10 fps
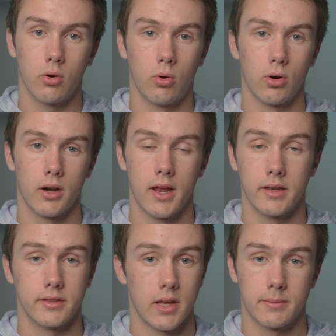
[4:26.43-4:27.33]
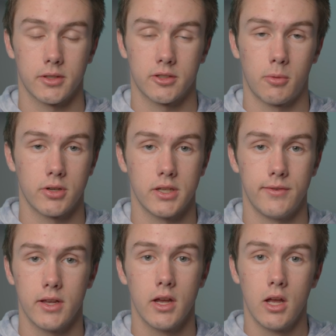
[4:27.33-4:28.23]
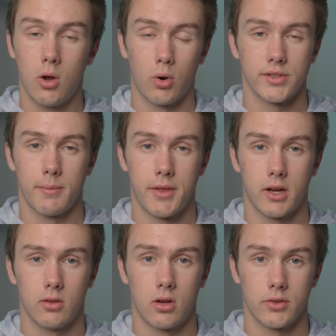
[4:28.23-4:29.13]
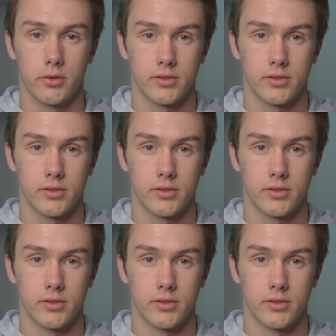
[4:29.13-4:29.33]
or a Samsung Smart TV or something along those